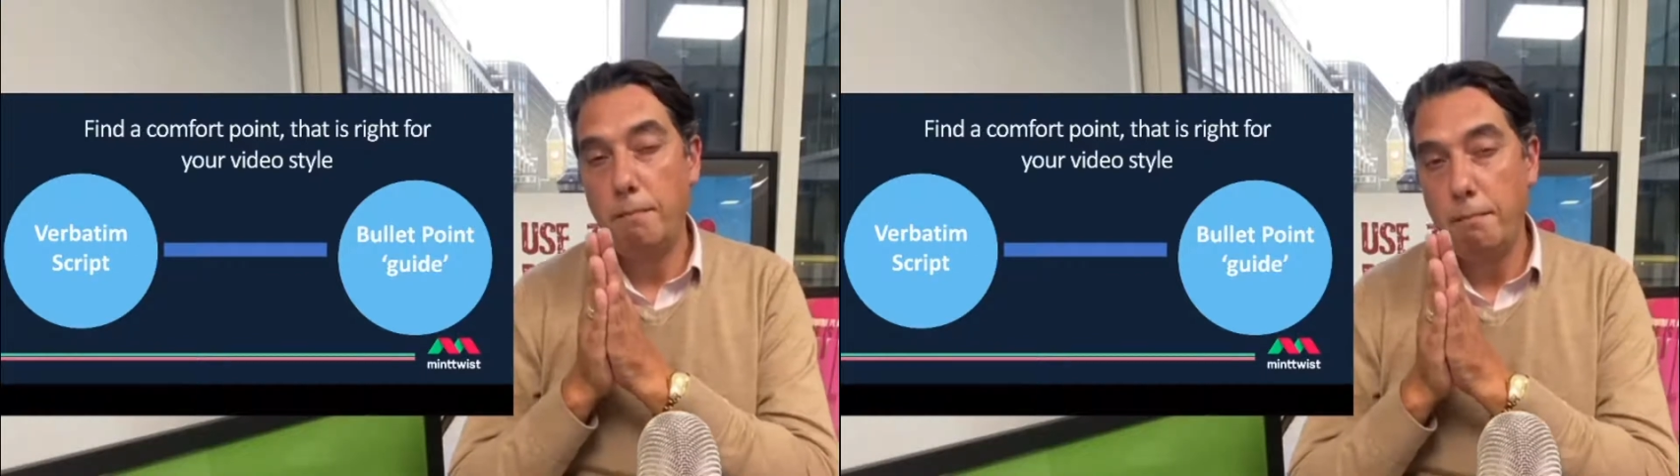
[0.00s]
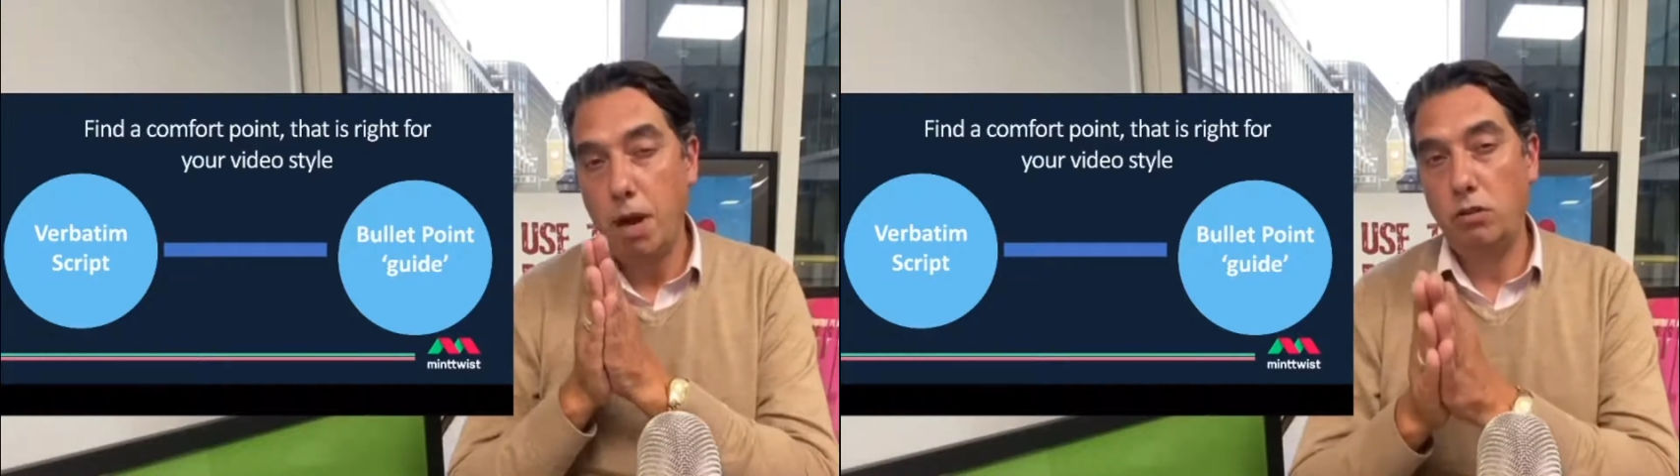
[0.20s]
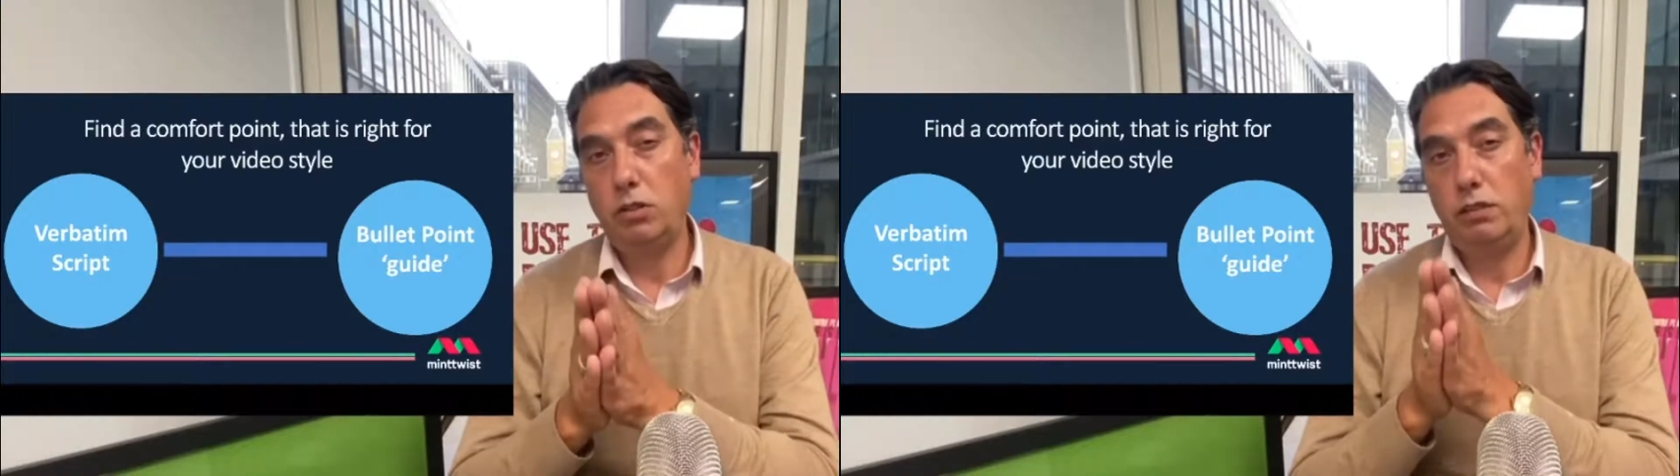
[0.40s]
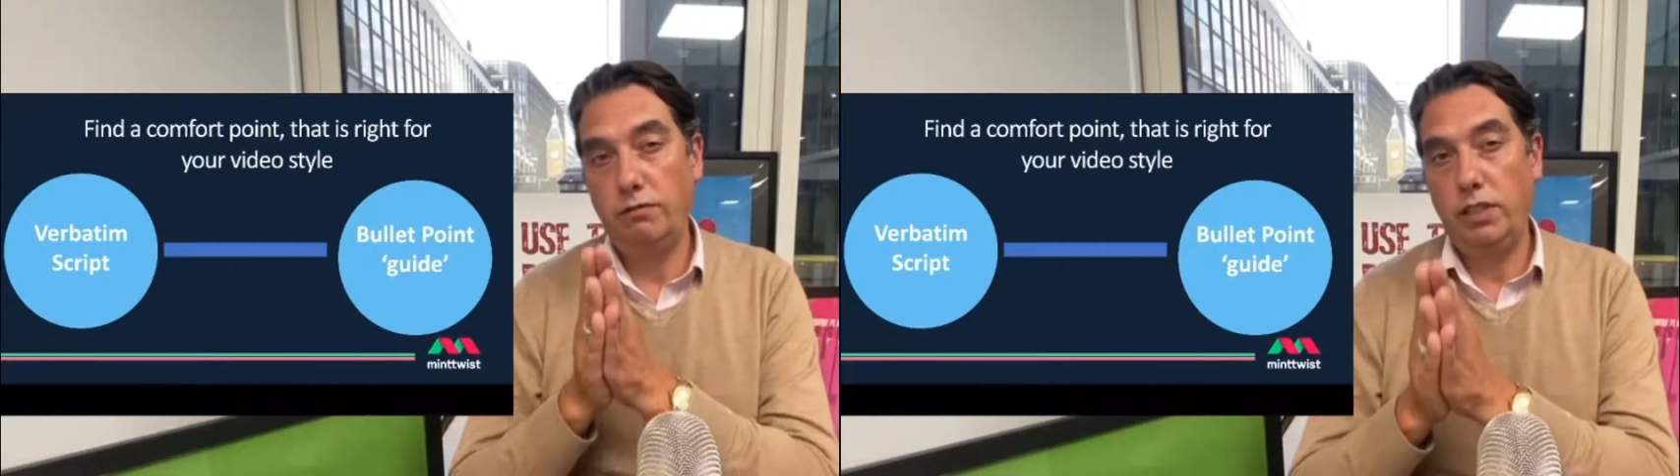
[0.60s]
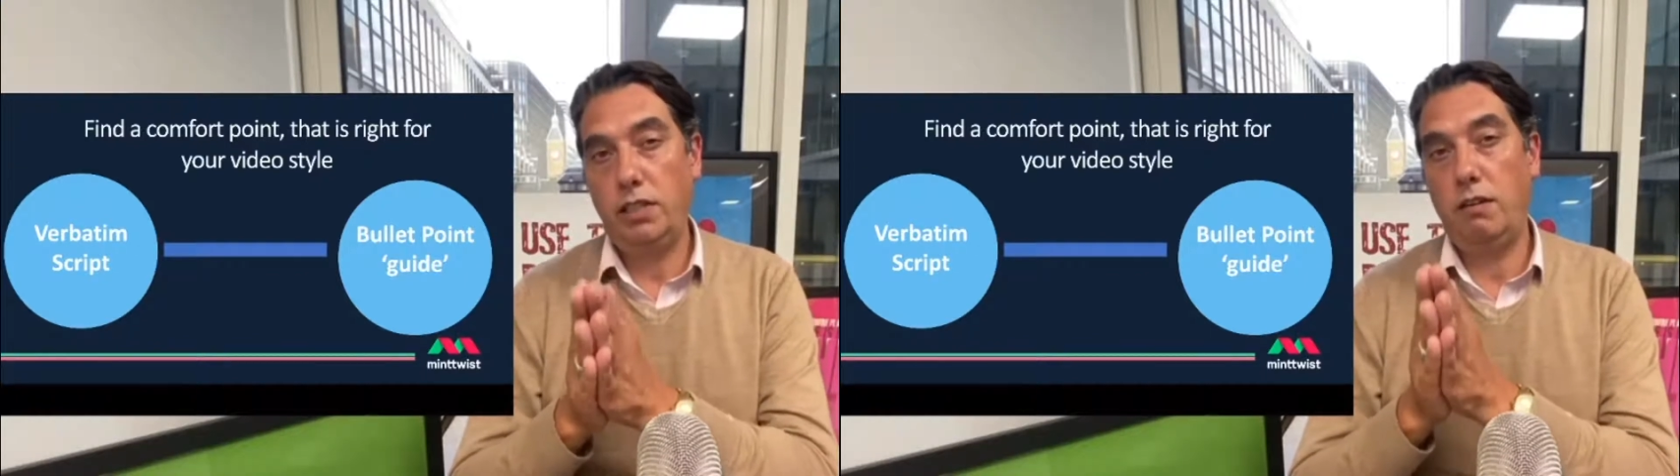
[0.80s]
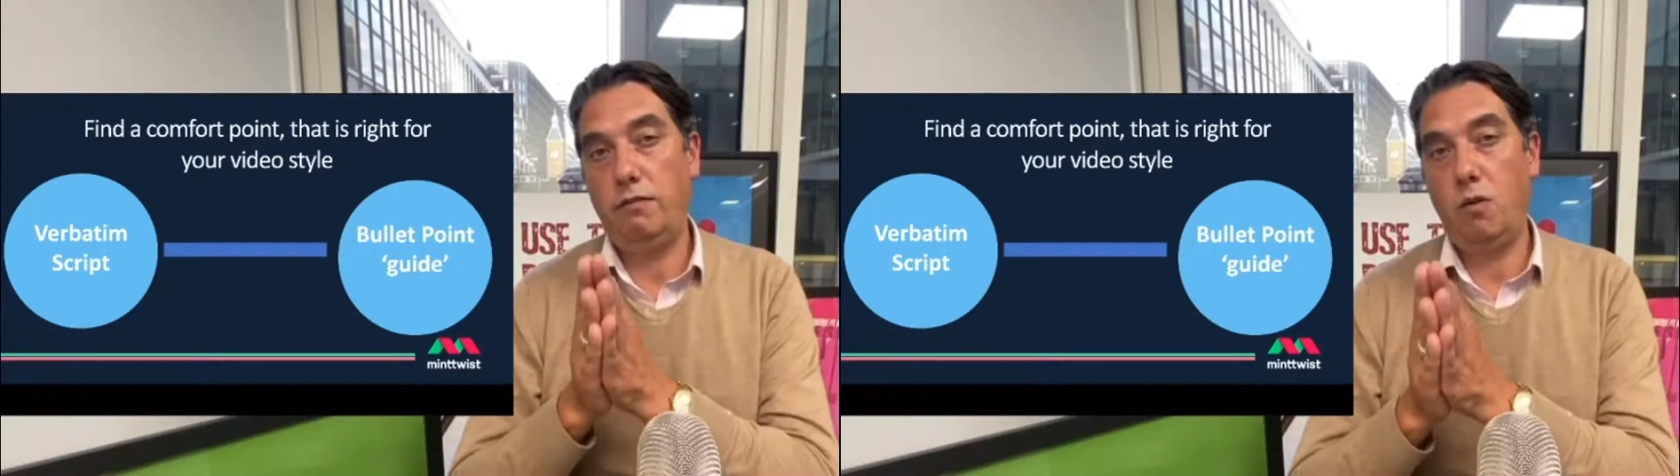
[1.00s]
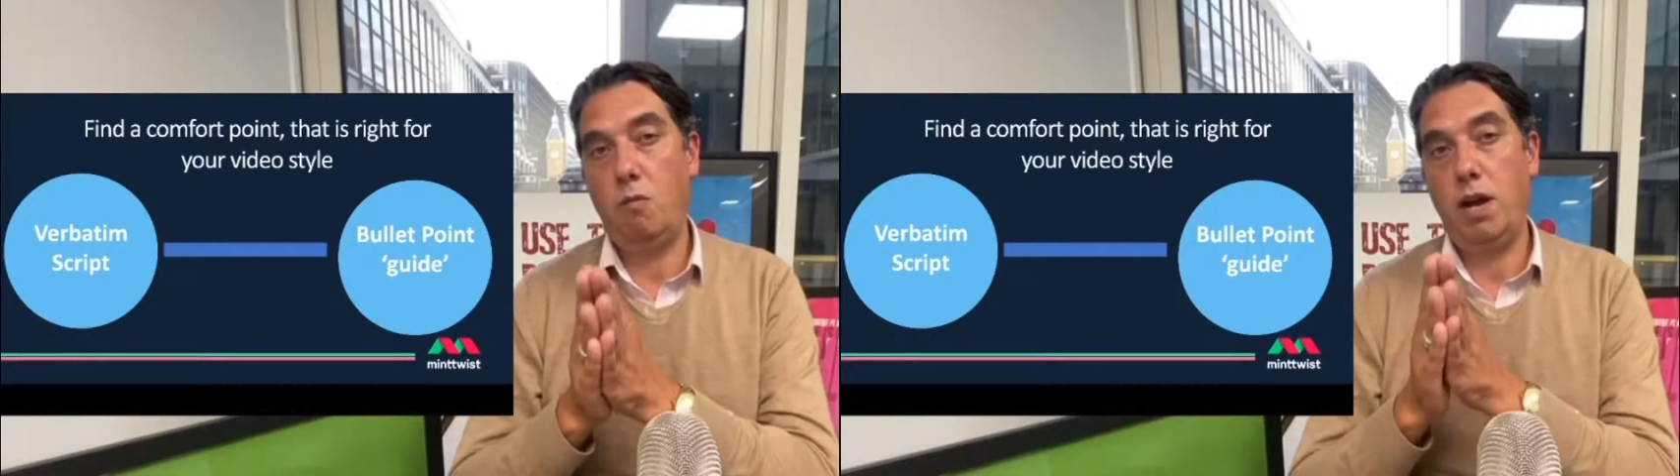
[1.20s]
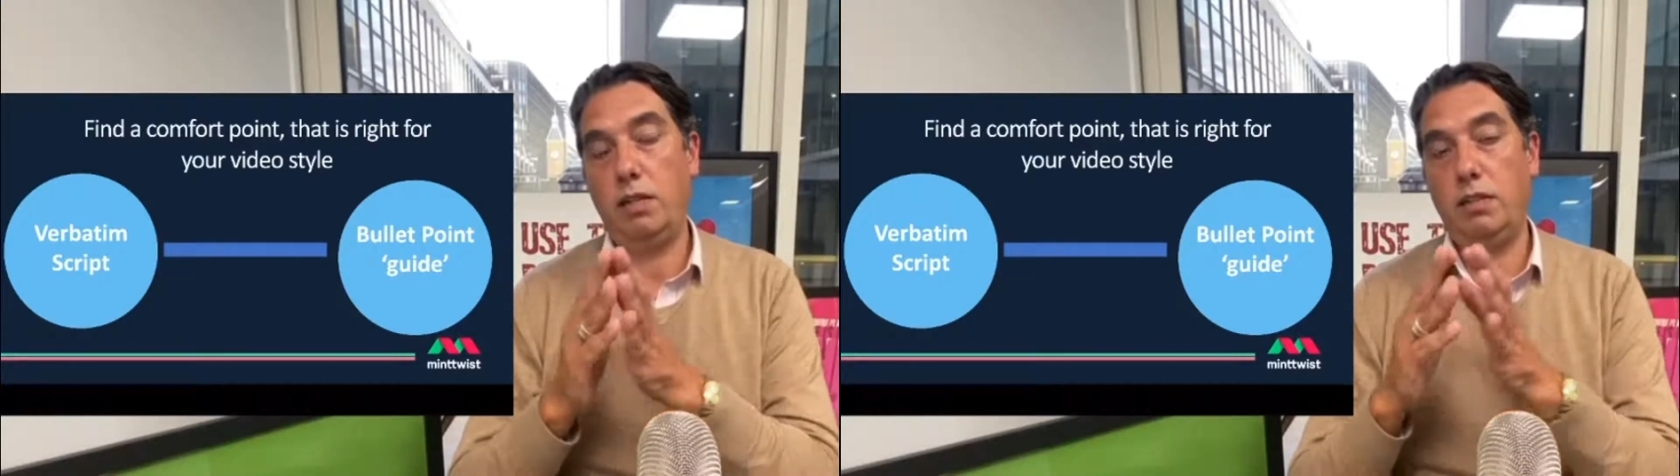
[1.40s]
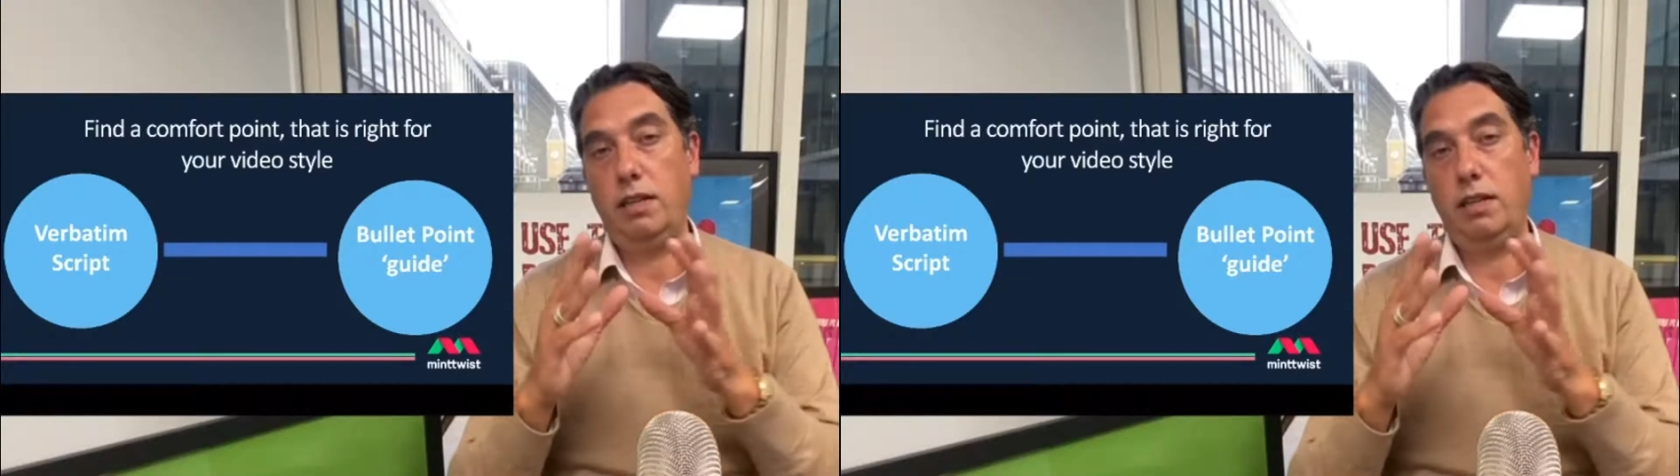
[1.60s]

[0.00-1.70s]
most video formats.